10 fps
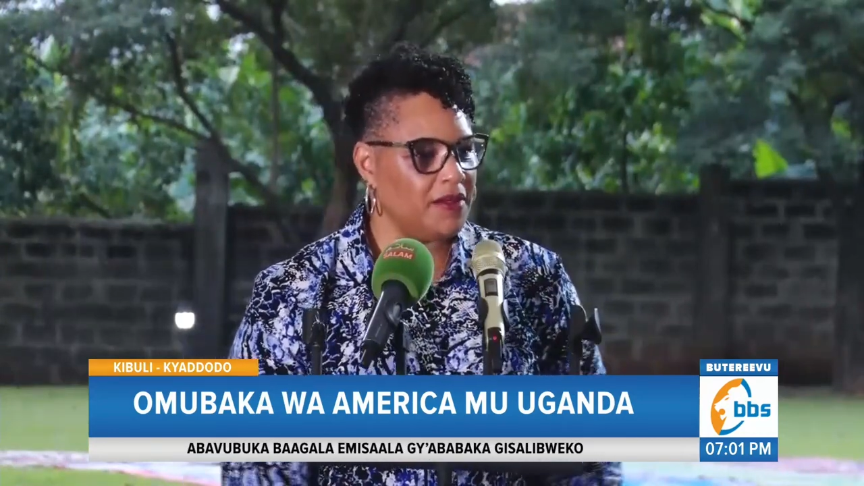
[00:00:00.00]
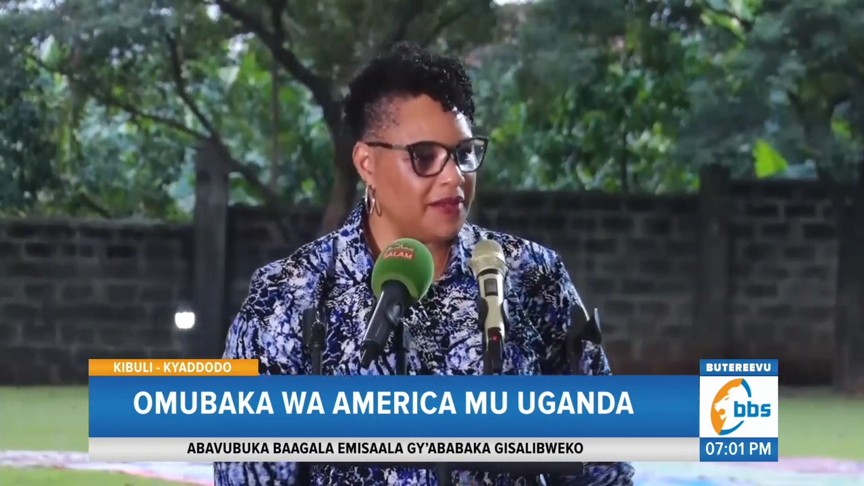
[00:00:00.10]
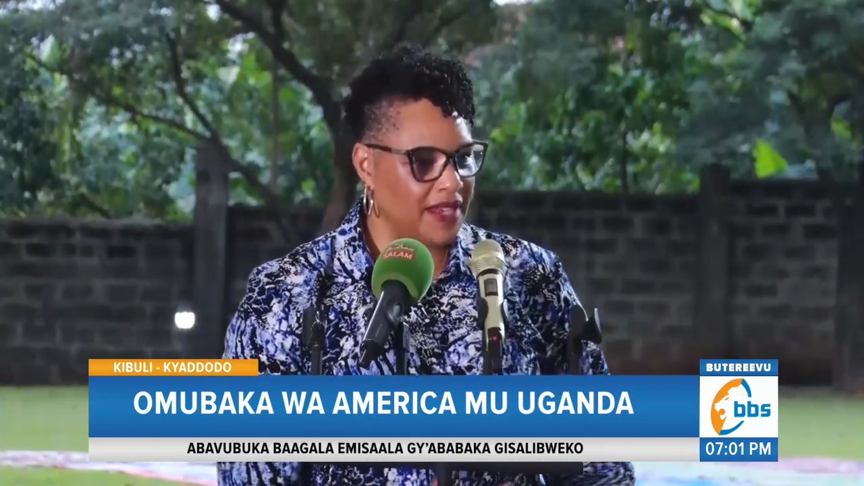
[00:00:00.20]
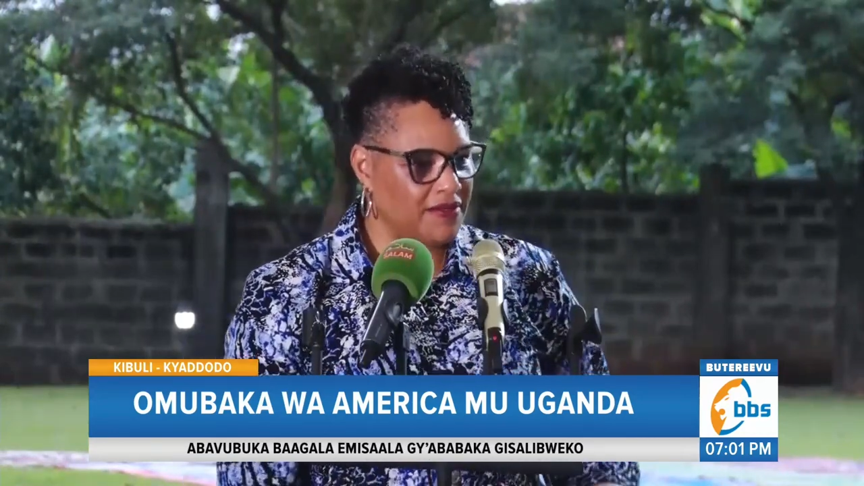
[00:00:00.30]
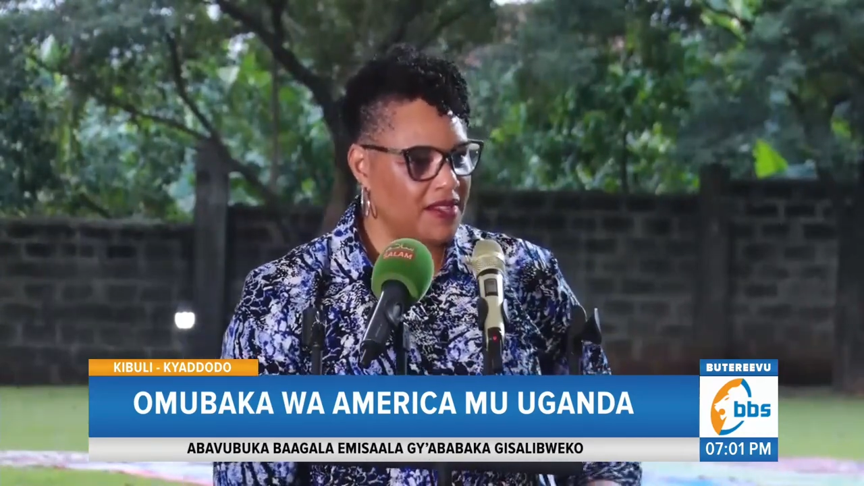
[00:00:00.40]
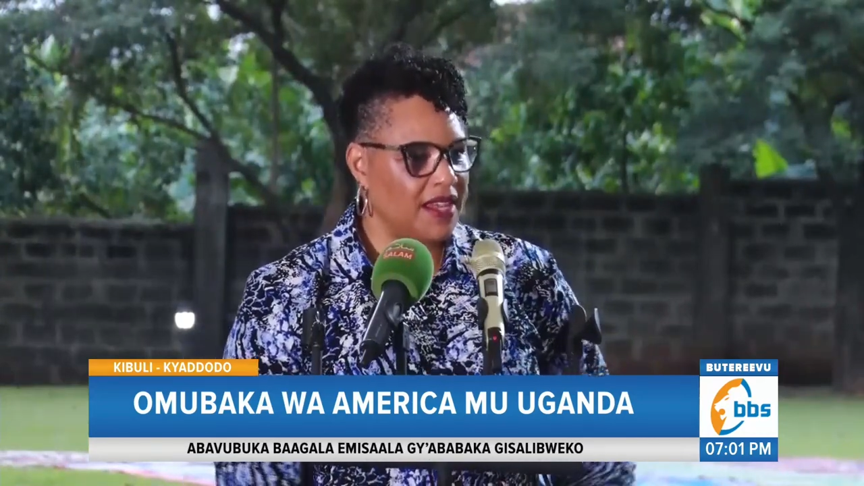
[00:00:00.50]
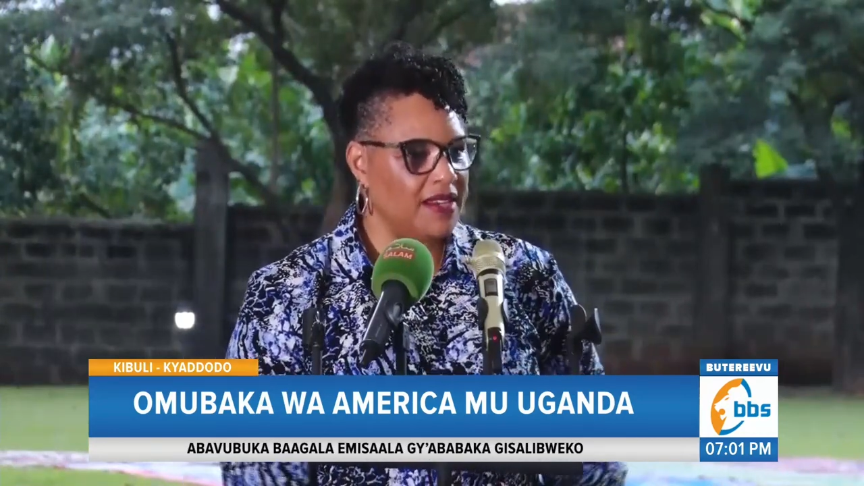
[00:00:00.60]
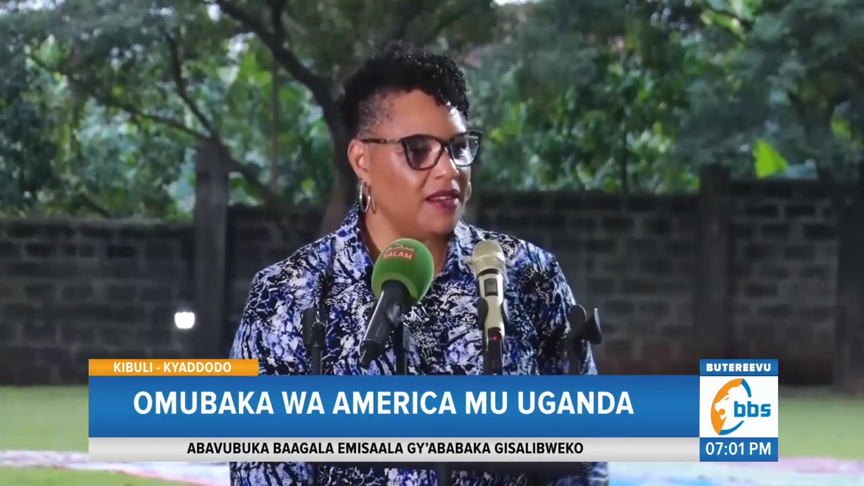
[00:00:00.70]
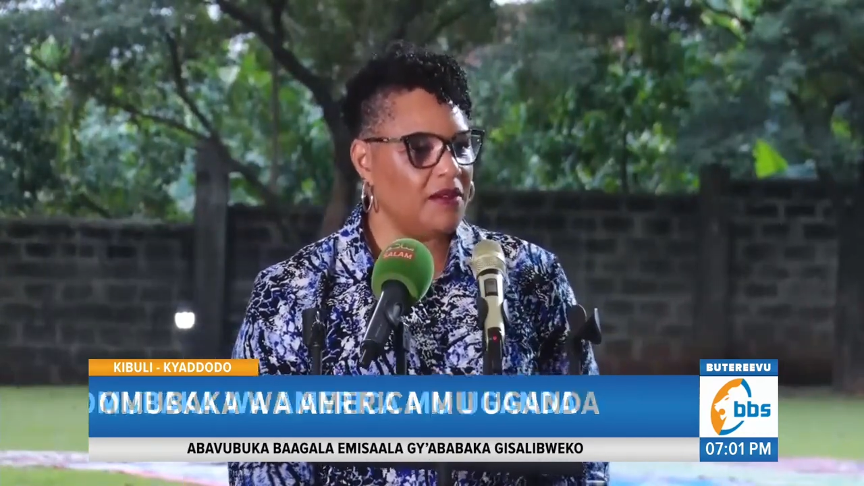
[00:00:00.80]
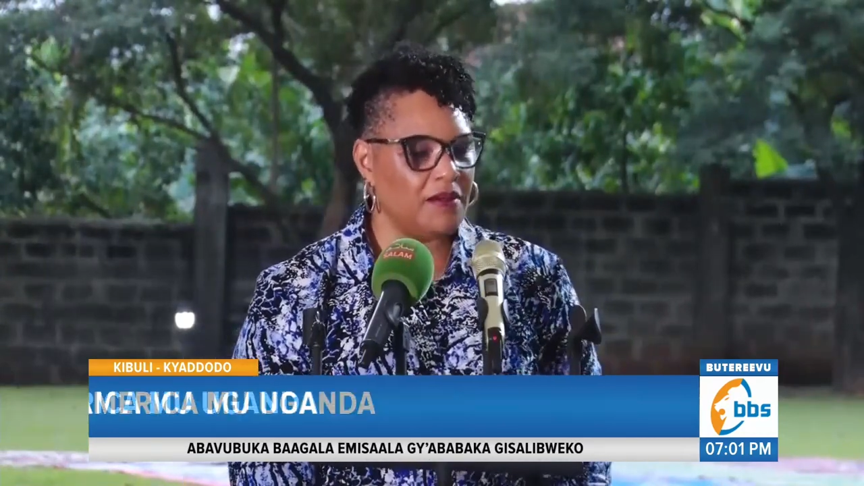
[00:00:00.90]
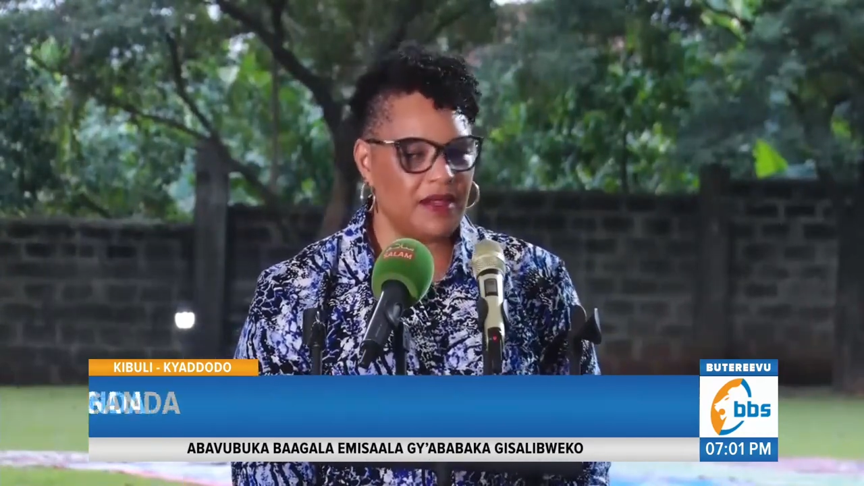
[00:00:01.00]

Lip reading: we have done